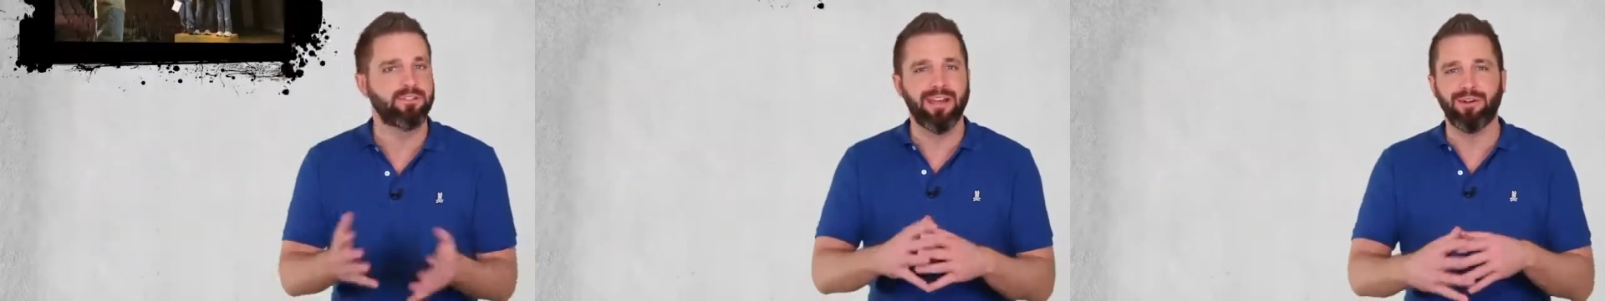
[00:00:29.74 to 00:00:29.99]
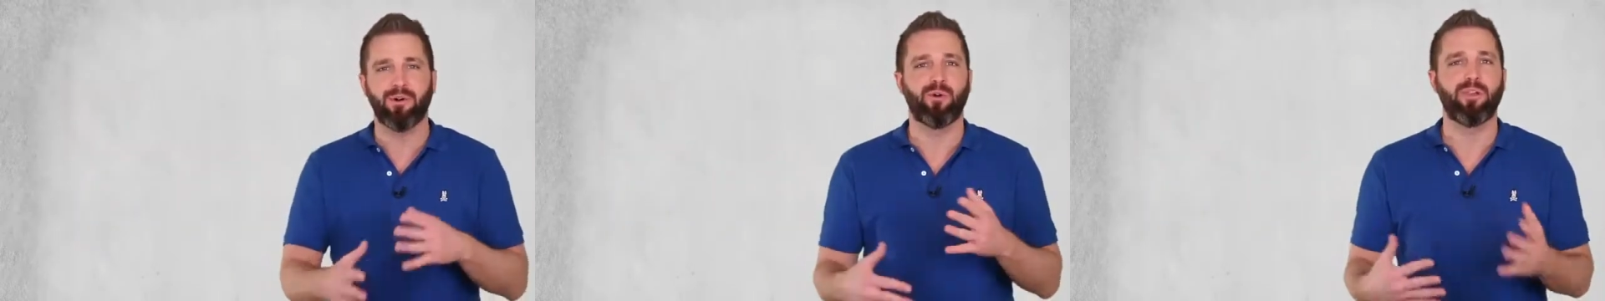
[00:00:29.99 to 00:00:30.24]
not
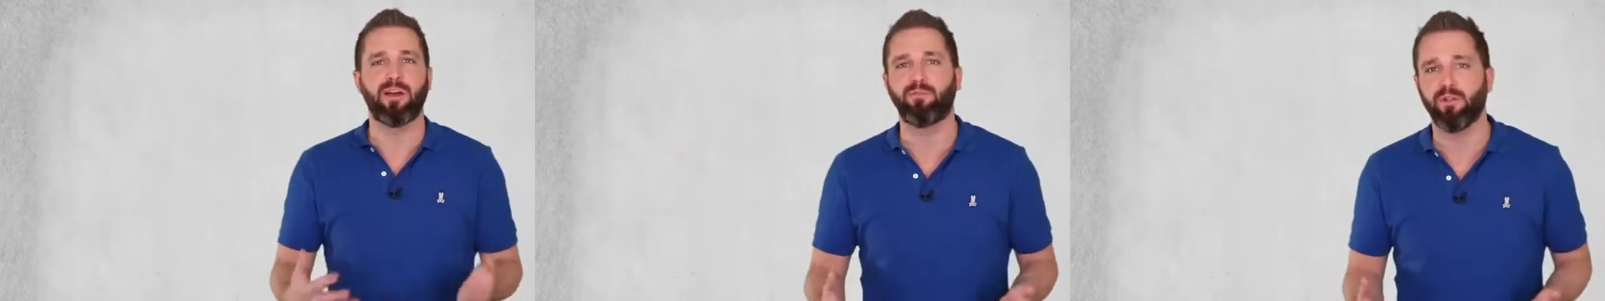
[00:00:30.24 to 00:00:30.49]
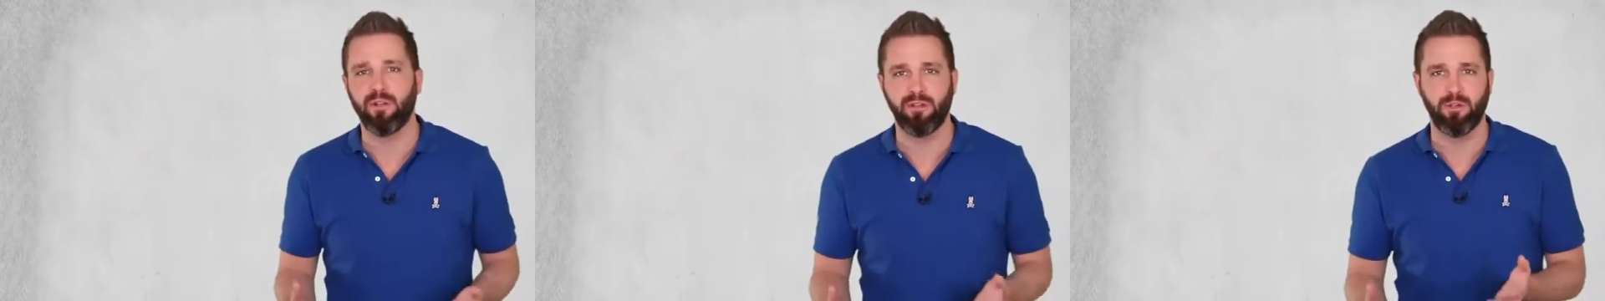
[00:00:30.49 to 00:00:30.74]
a whole lot
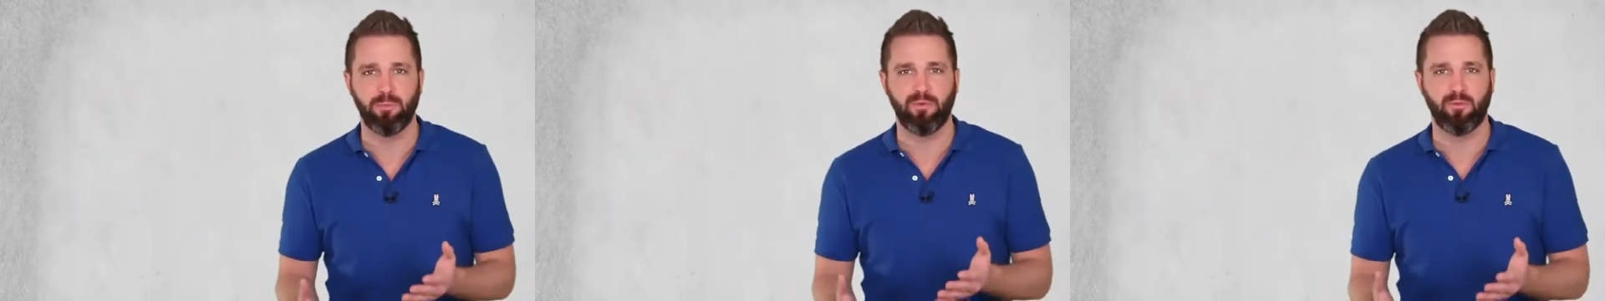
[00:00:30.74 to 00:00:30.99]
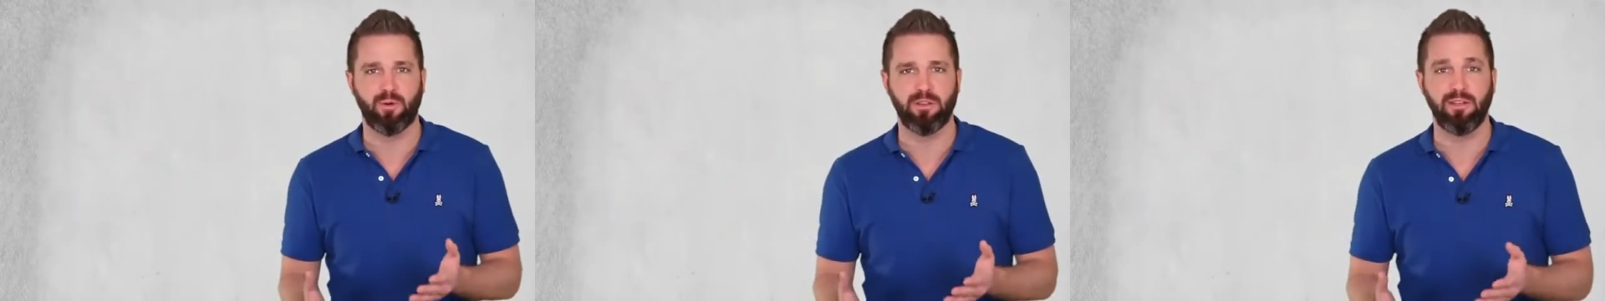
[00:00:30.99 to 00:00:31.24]
for you to do
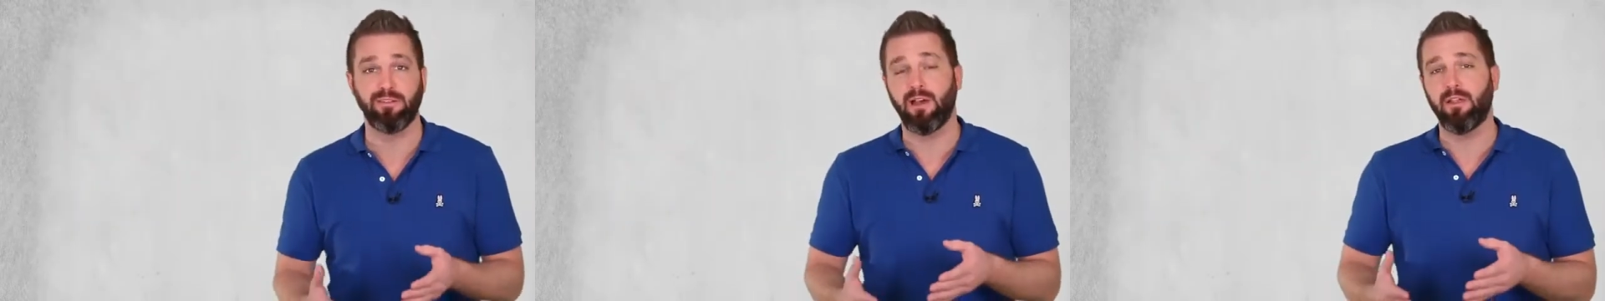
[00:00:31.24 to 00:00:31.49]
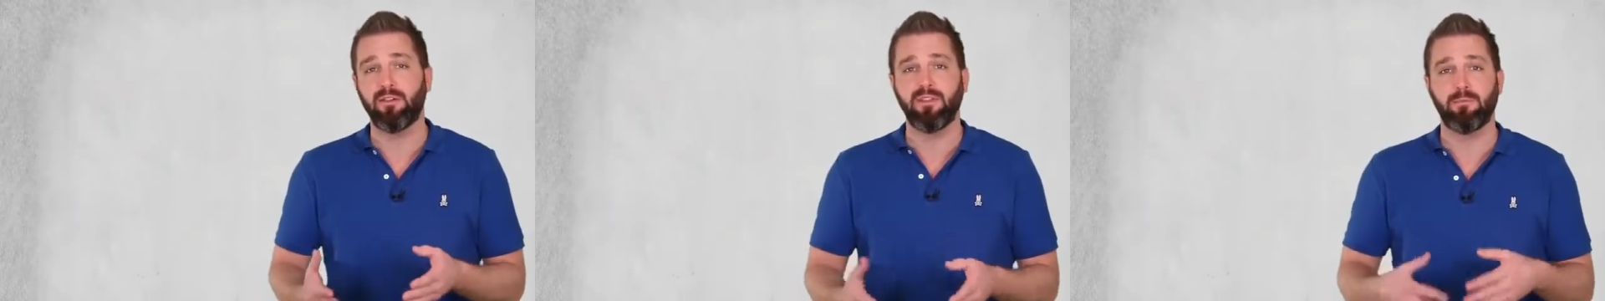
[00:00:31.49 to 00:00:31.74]
before this
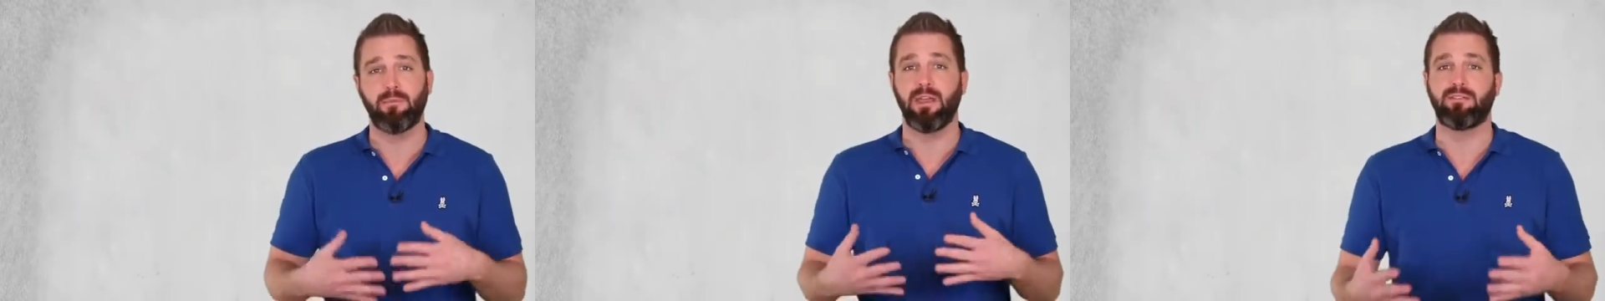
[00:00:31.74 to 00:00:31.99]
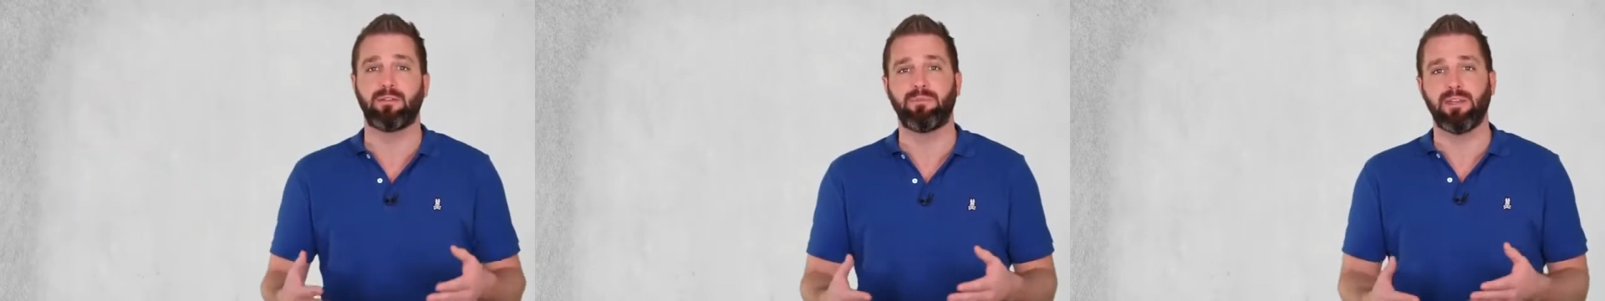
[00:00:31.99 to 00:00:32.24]
other than make
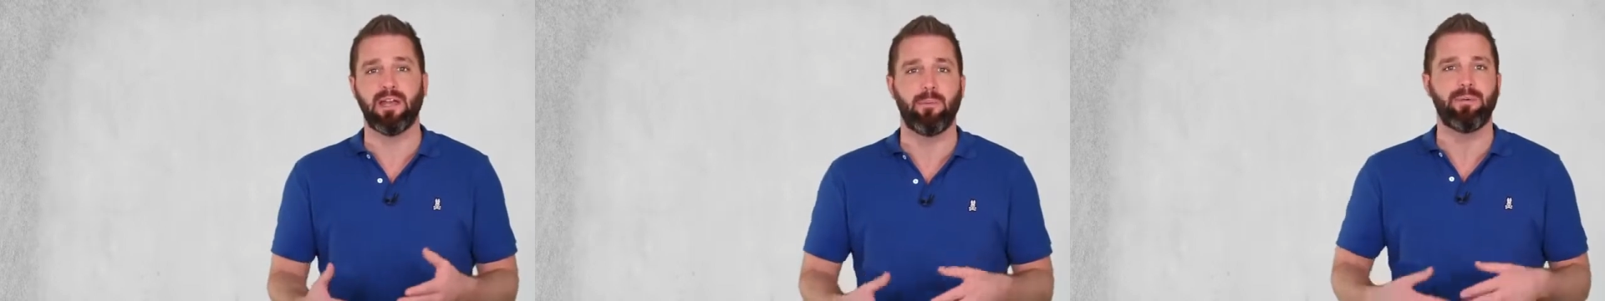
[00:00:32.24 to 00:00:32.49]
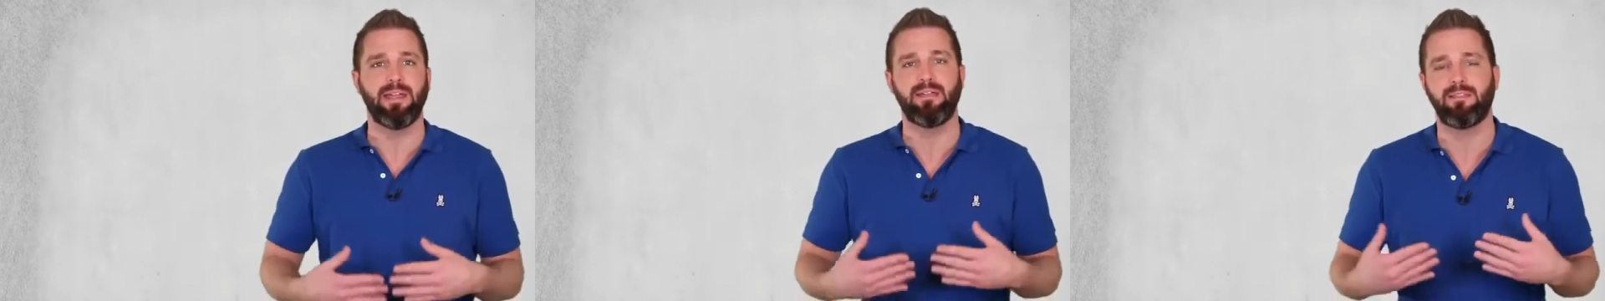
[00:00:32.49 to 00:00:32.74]
something
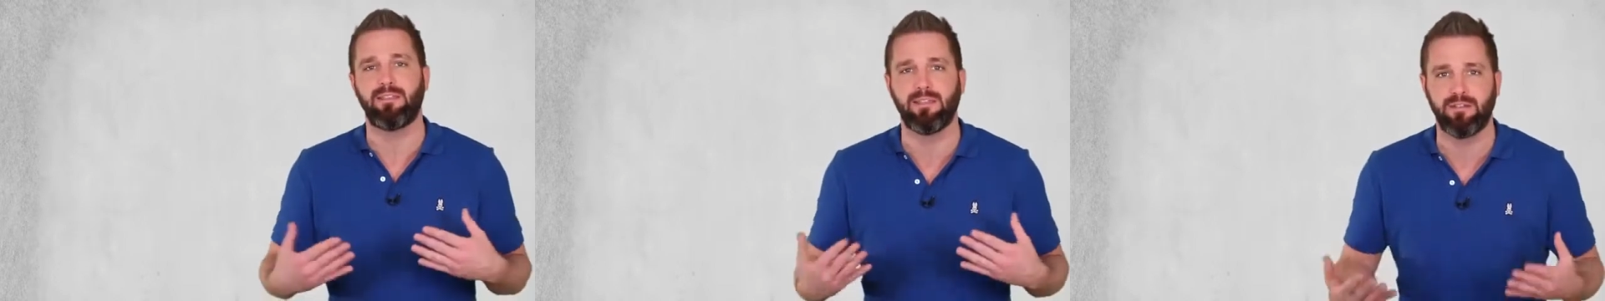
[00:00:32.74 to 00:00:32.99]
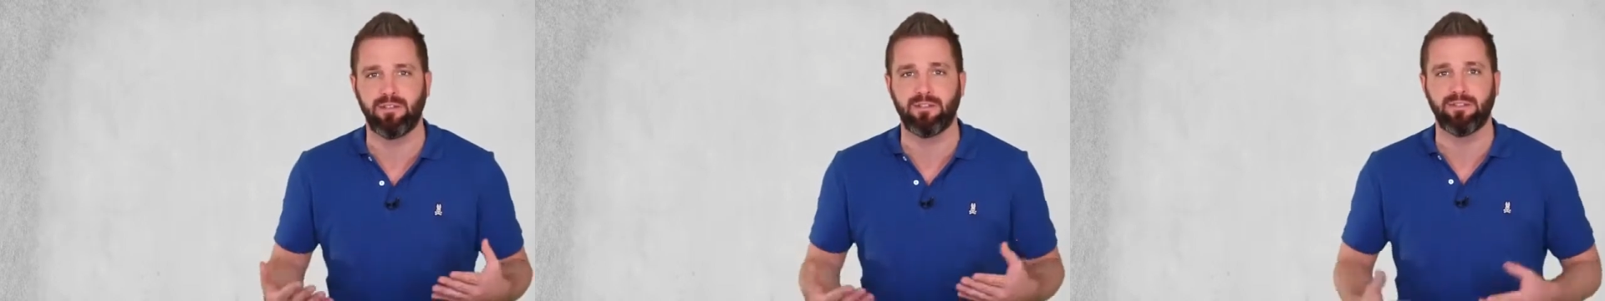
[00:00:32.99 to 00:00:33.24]
up and
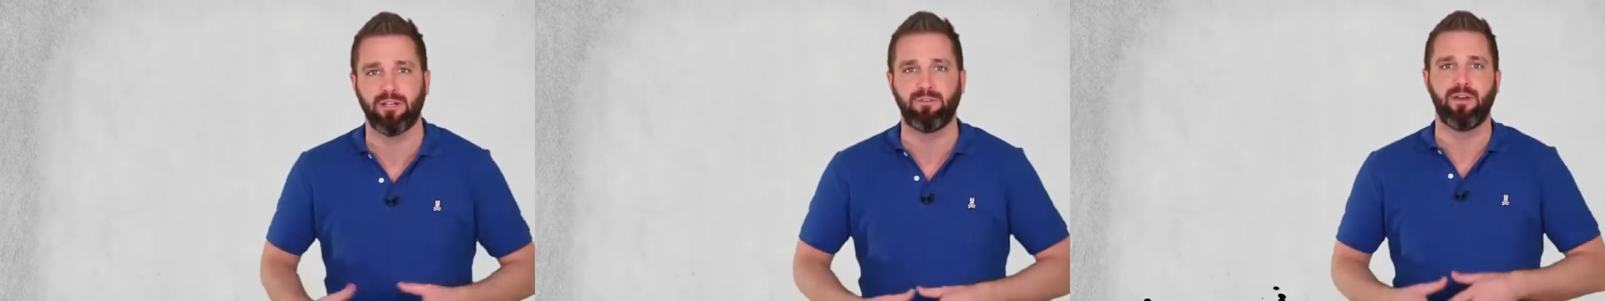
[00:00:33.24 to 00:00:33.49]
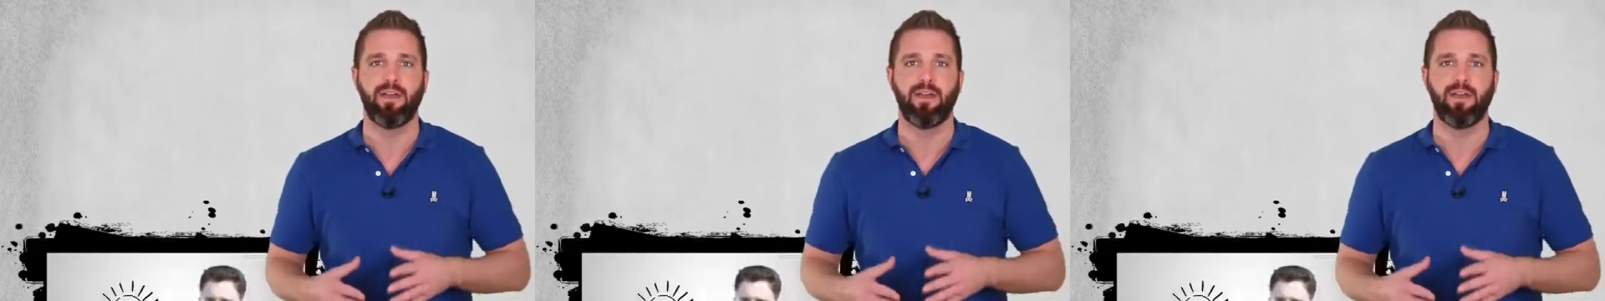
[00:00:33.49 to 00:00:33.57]
think to yourself,